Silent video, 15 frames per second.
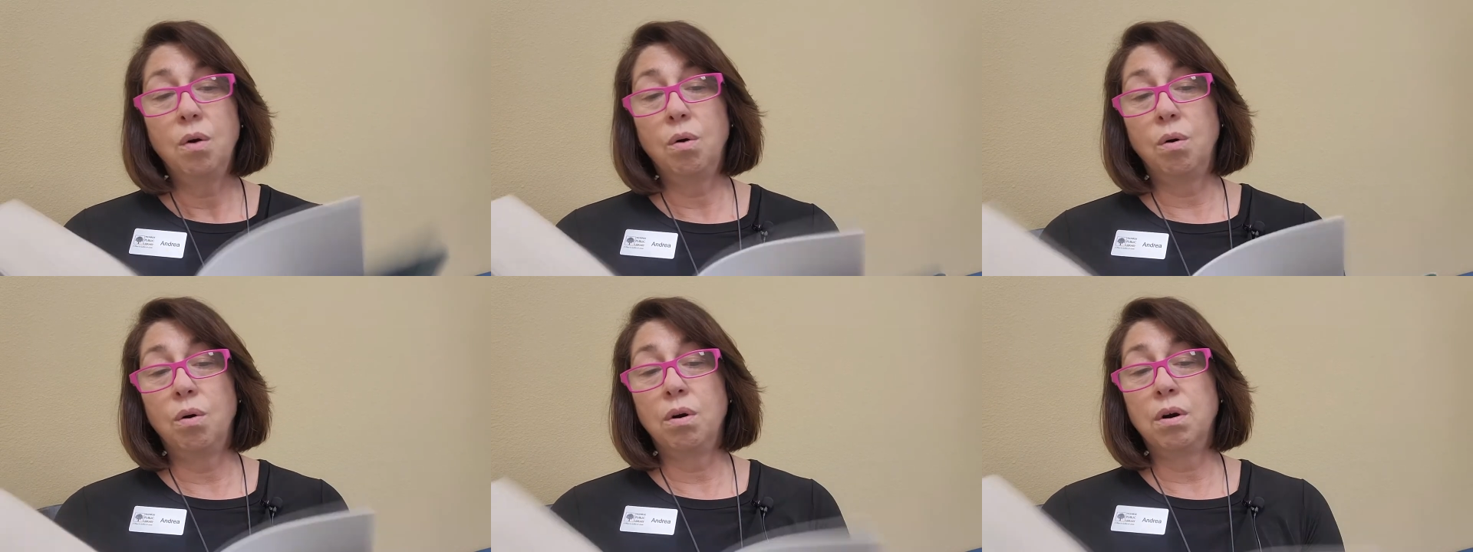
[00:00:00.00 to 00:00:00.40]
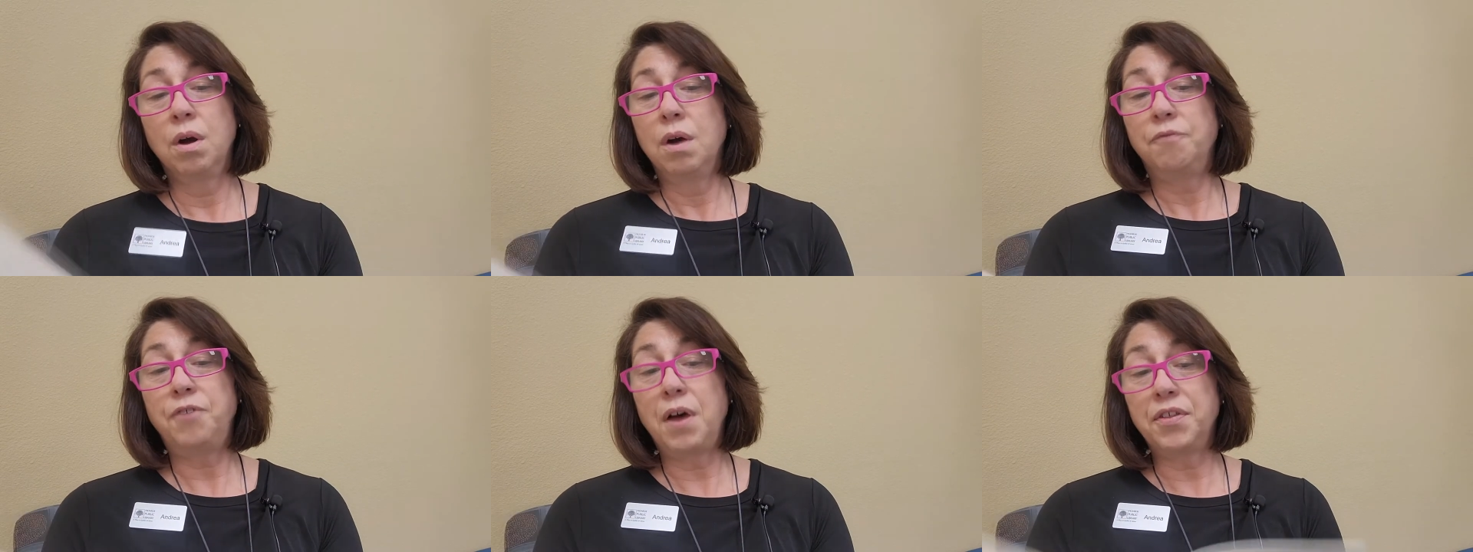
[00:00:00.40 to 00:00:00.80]
or
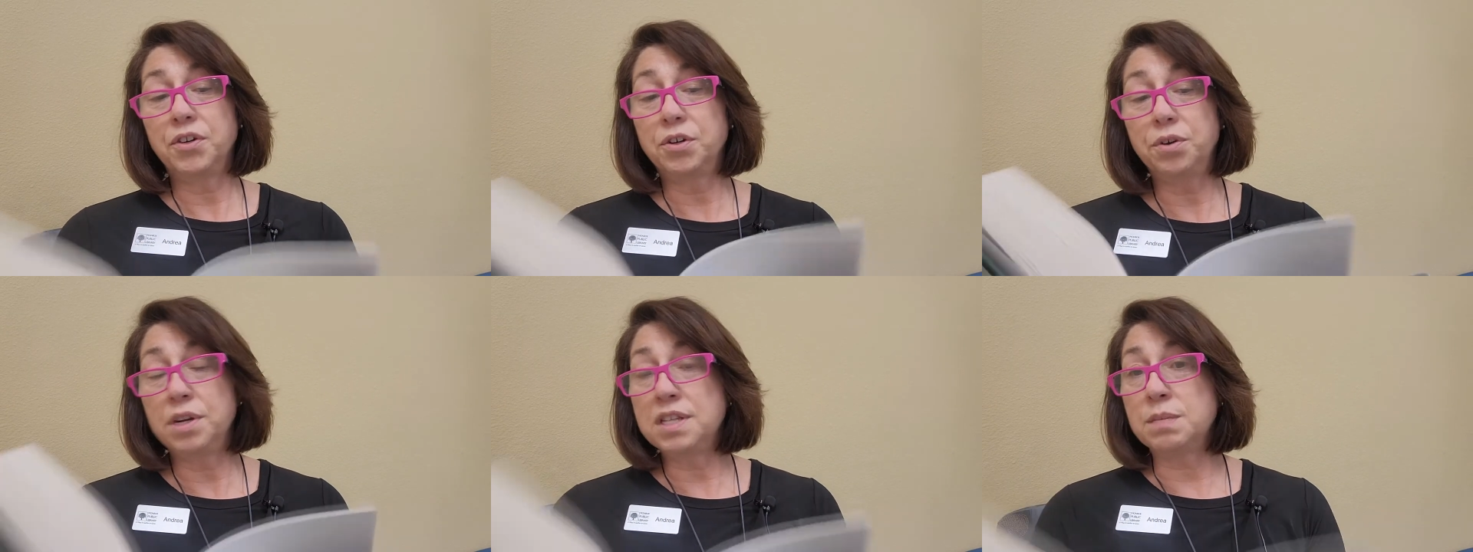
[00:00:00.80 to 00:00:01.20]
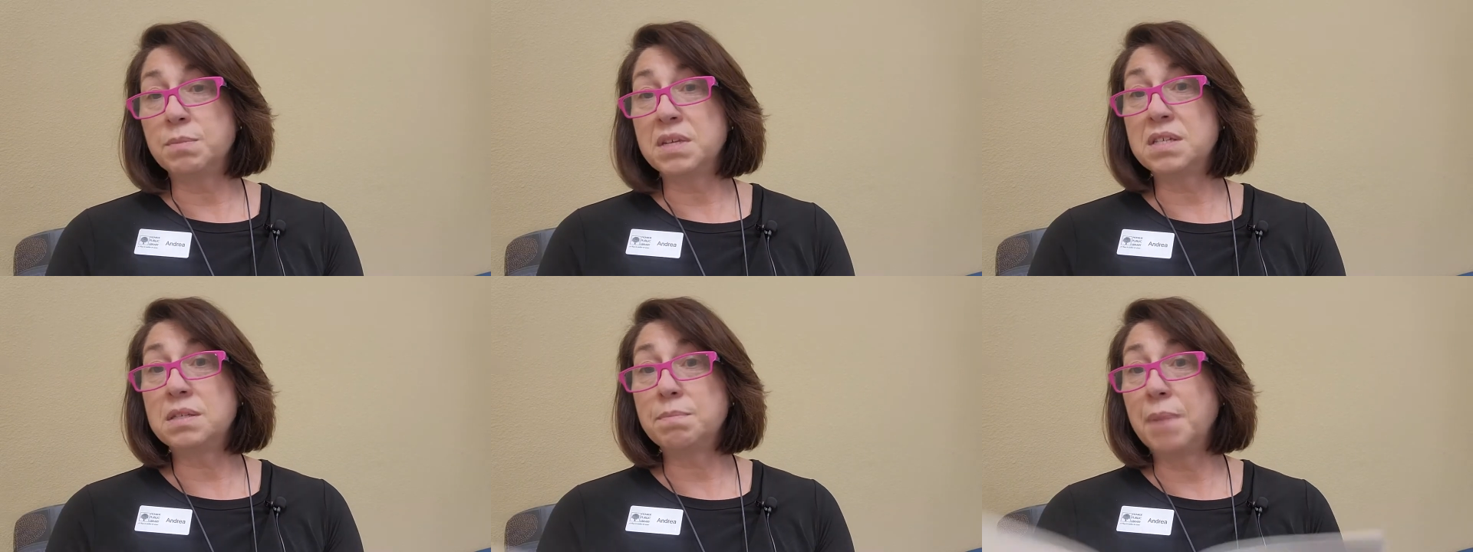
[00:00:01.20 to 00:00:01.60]
Father
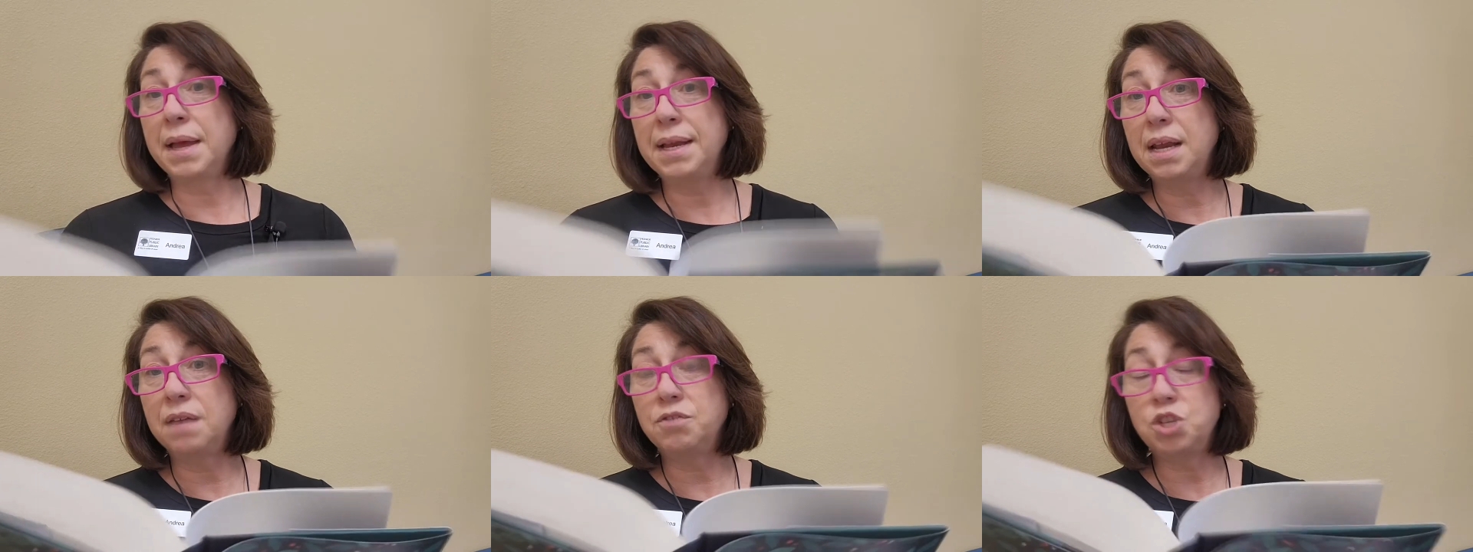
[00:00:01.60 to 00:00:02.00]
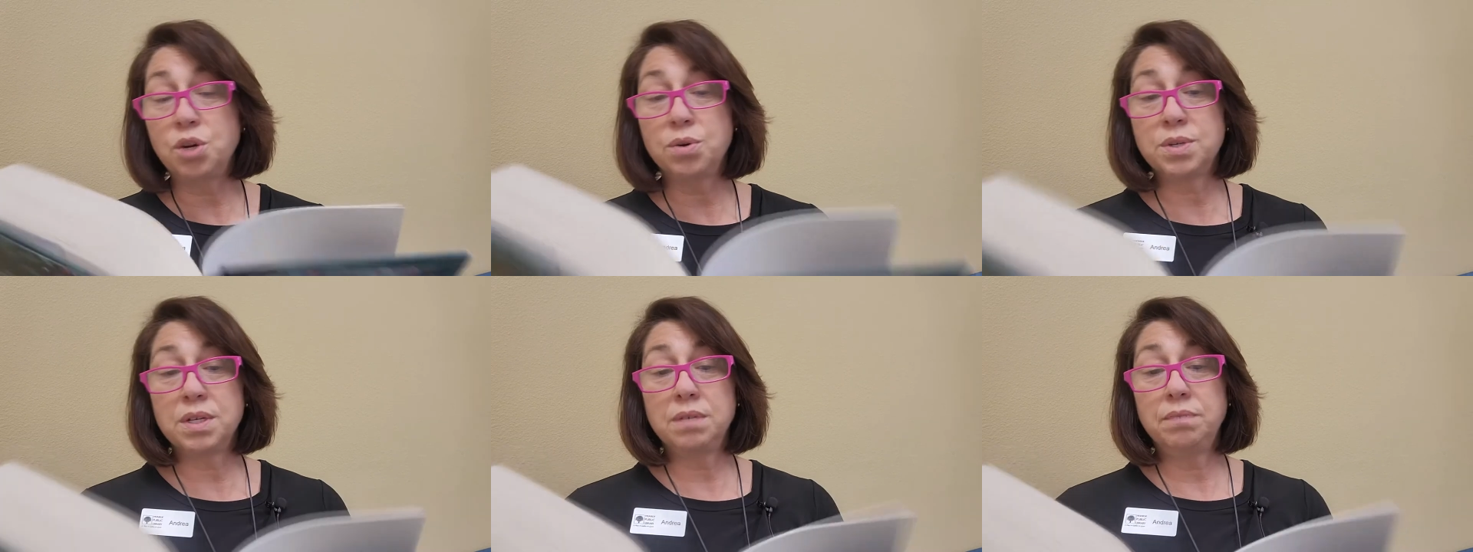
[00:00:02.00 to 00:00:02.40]
Christmas might have
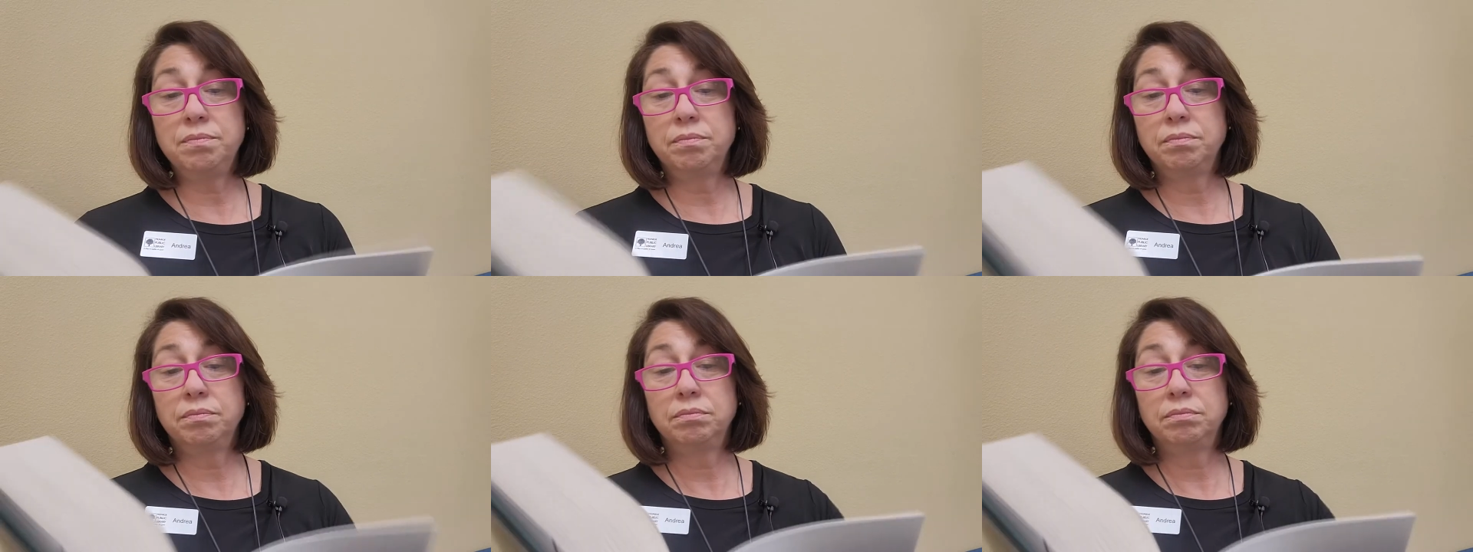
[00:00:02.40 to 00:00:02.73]
chosen.